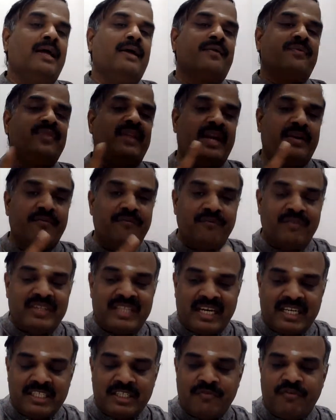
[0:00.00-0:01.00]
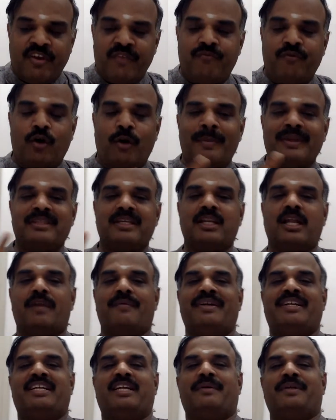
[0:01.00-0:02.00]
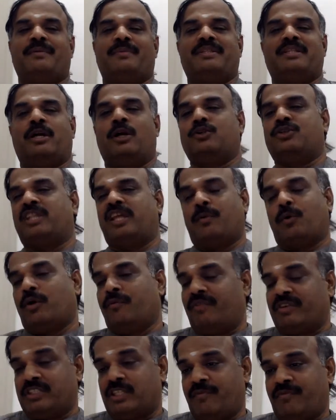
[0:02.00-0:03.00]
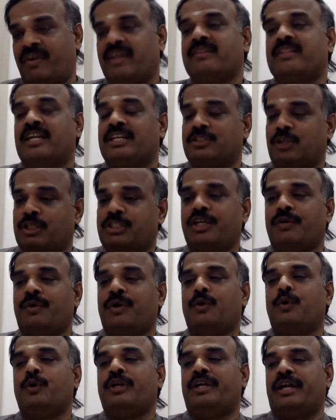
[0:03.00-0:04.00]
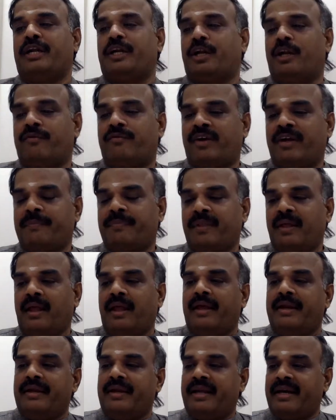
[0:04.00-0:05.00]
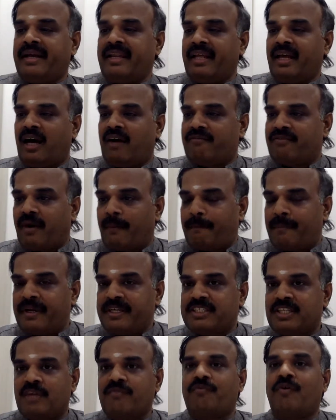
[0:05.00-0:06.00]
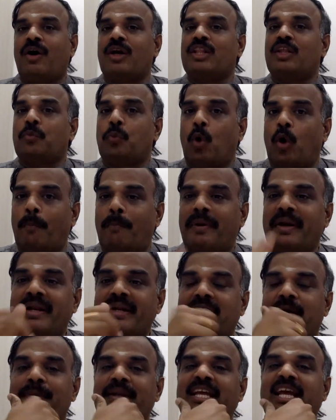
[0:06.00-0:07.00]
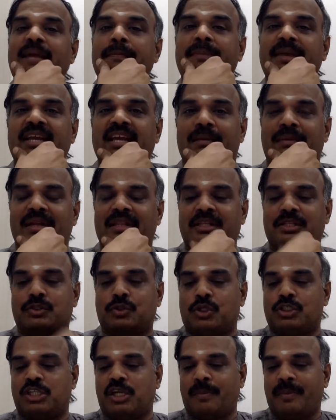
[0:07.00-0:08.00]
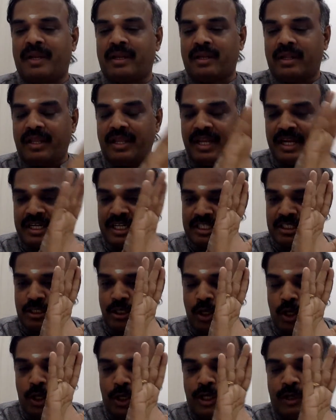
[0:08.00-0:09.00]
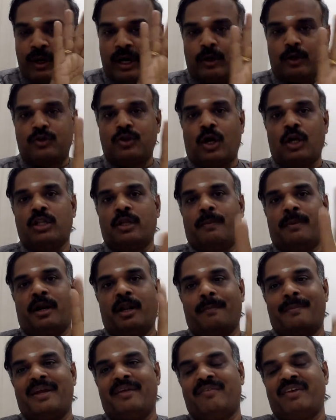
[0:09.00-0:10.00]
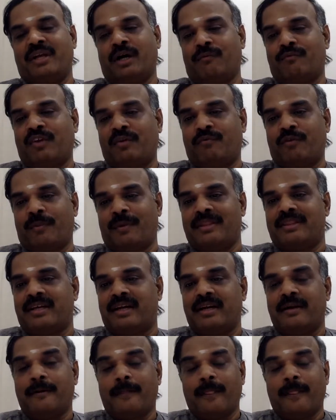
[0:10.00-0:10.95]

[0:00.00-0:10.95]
Then whether it's a FIFO method or weighted average method, also they won't specify. That is also your duty to identify. Degree of completion for the opening WAP given in this question mean it is you have to solve the problem by way of FIFO method.